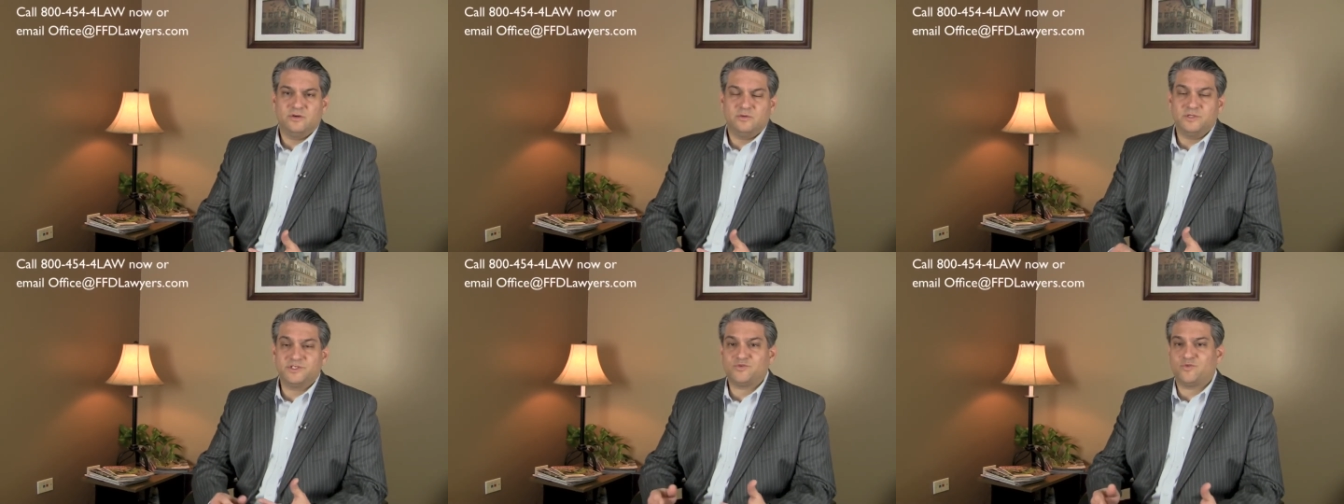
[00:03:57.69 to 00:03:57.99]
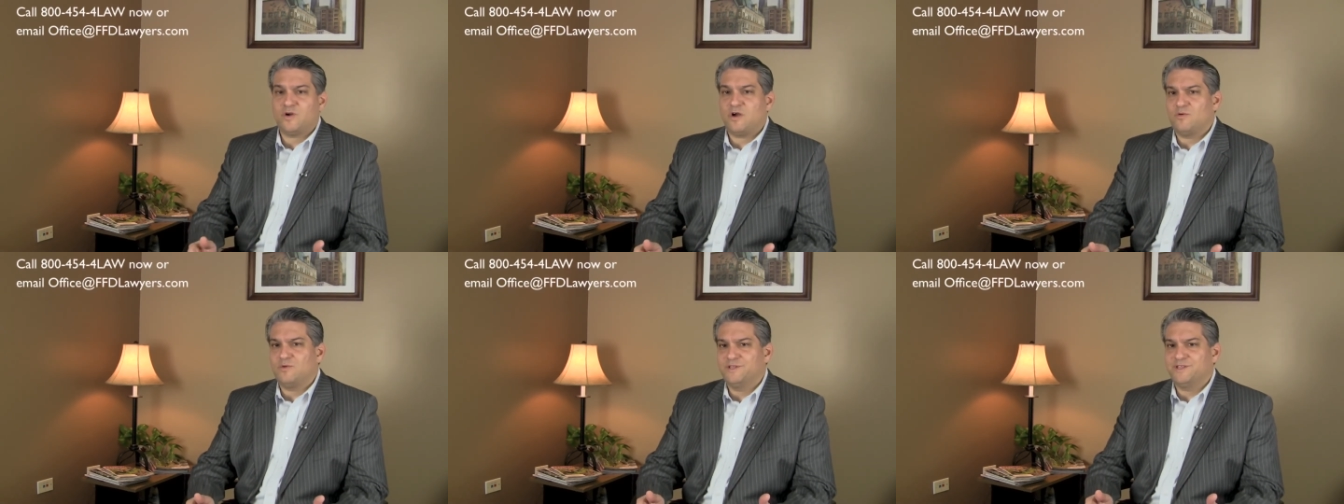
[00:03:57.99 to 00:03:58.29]

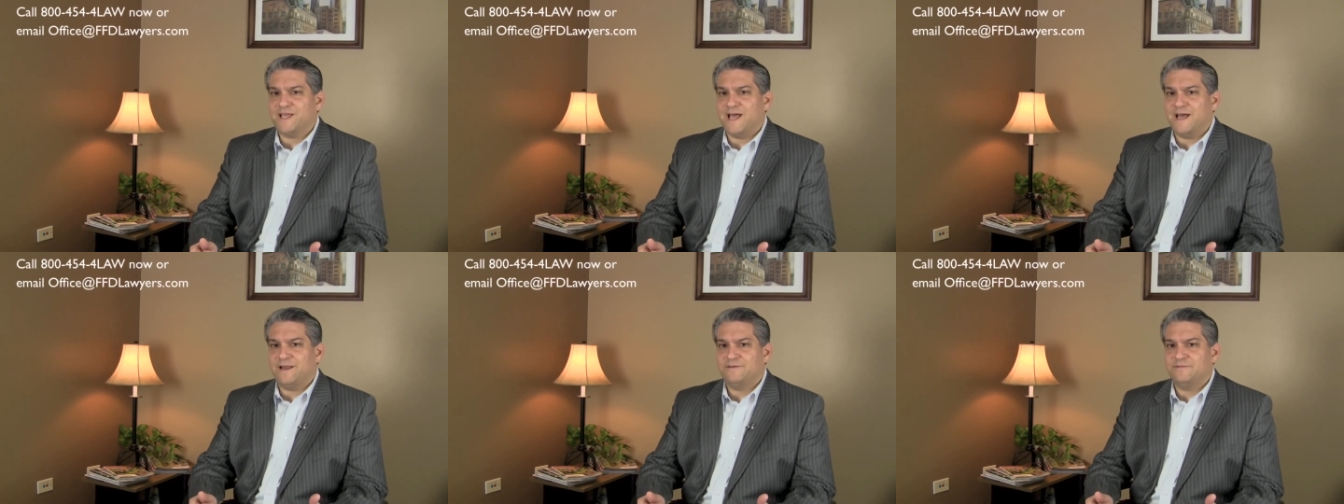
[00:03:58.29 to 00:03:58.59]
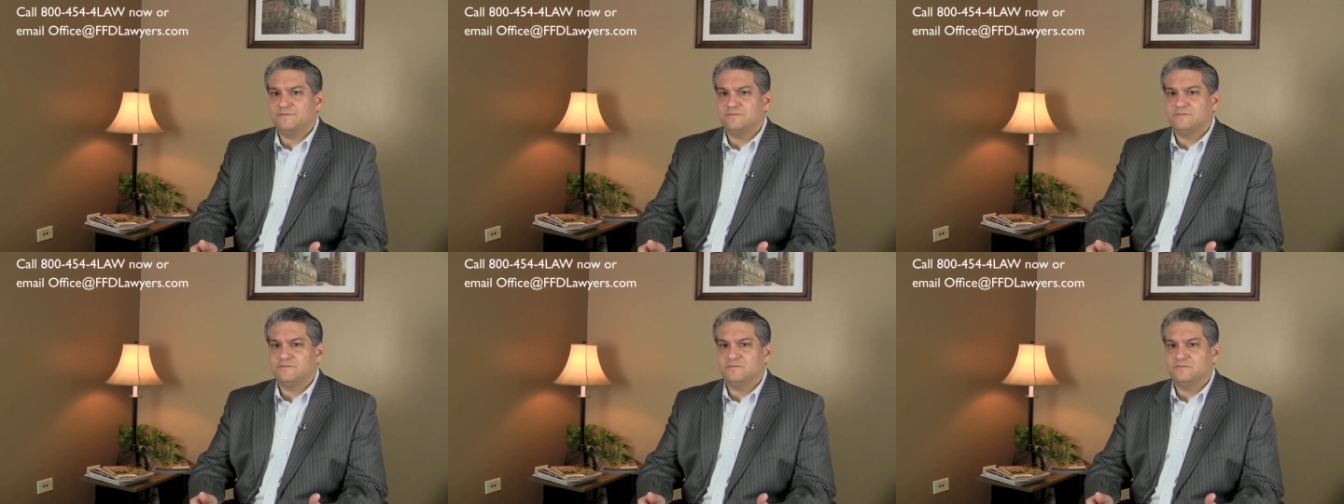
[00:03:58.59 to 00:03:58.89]
What's wrong with that?
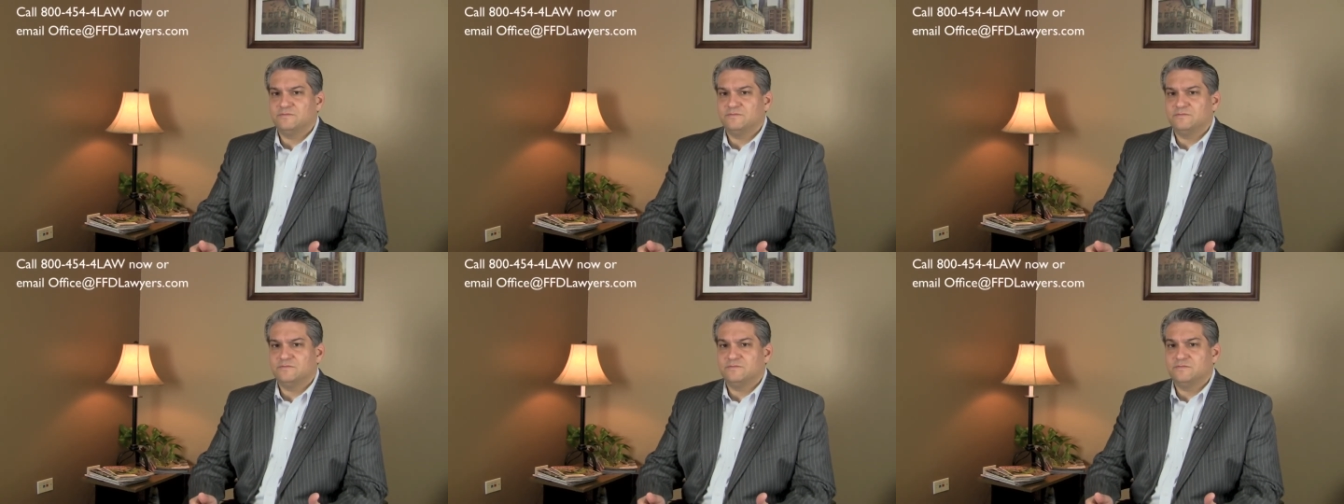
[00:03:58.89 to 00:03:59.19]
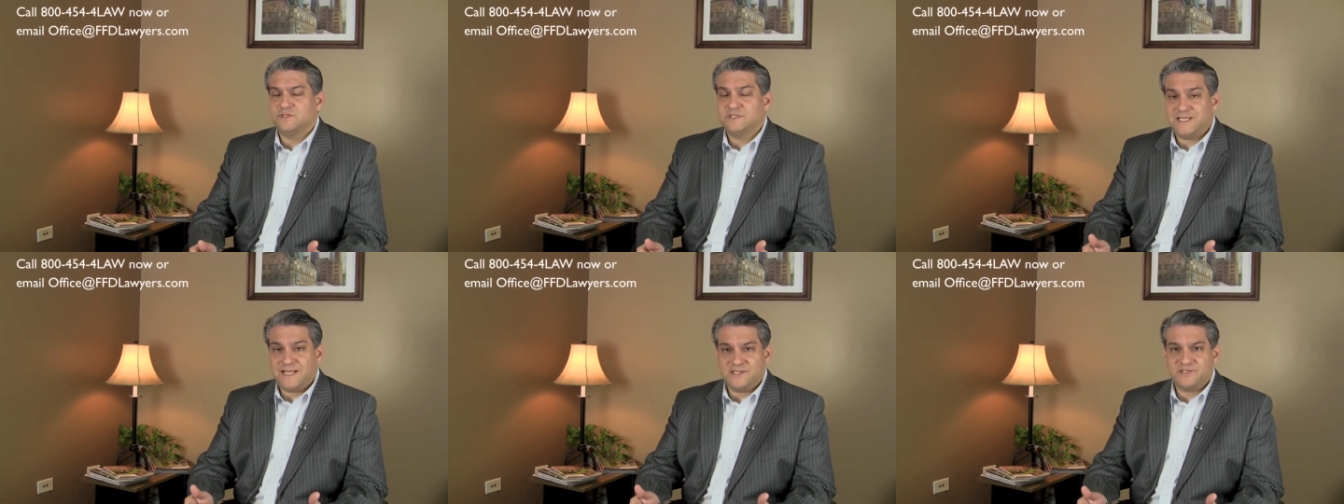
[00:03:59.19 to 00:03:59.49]

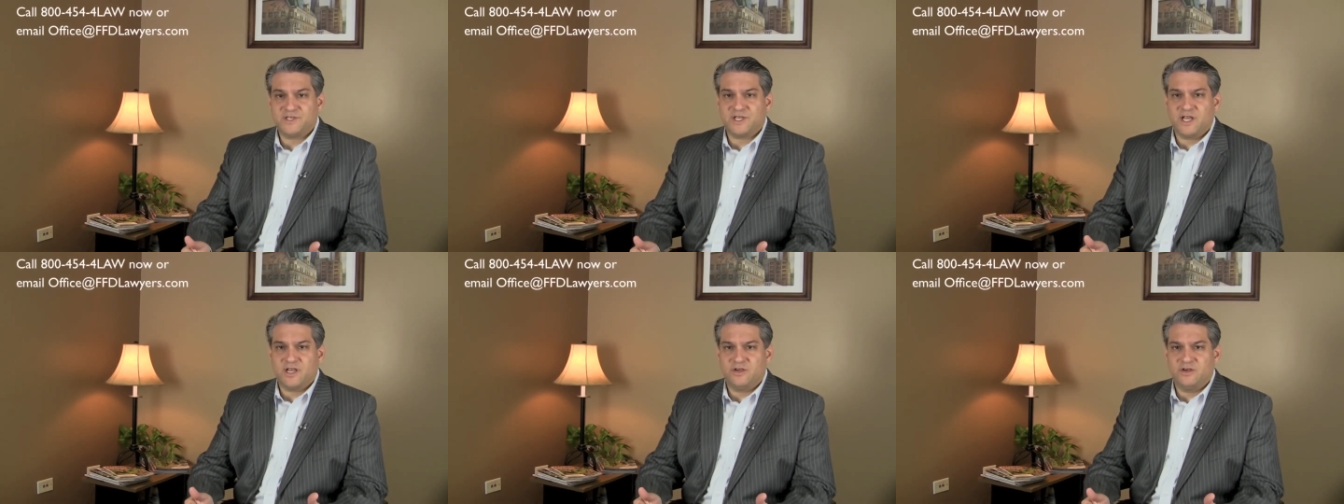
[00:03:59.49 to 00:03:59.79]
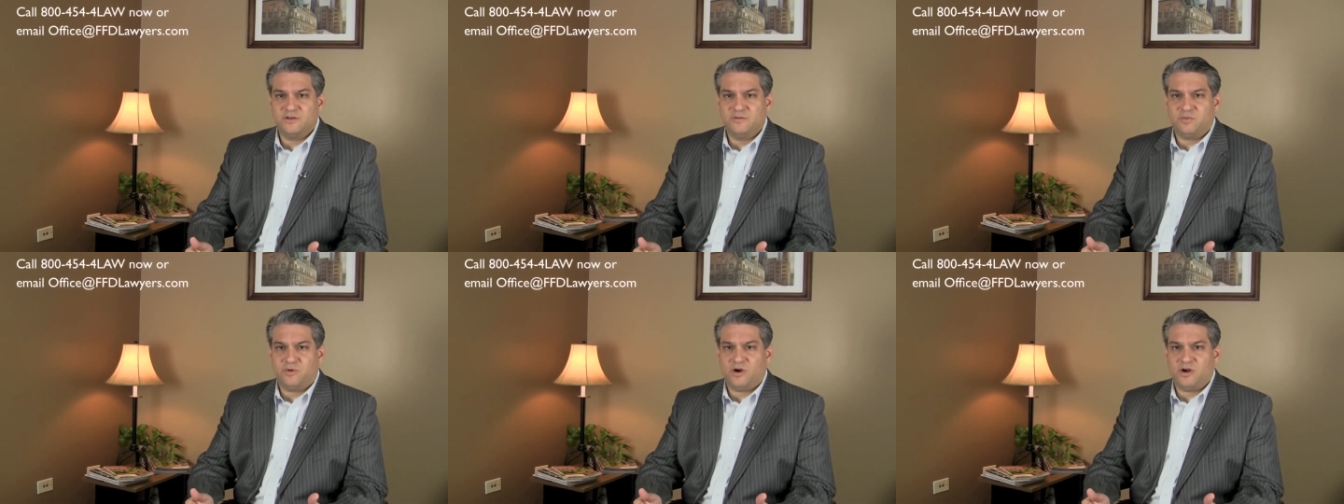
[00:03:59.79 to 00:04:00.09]
Sounds like a good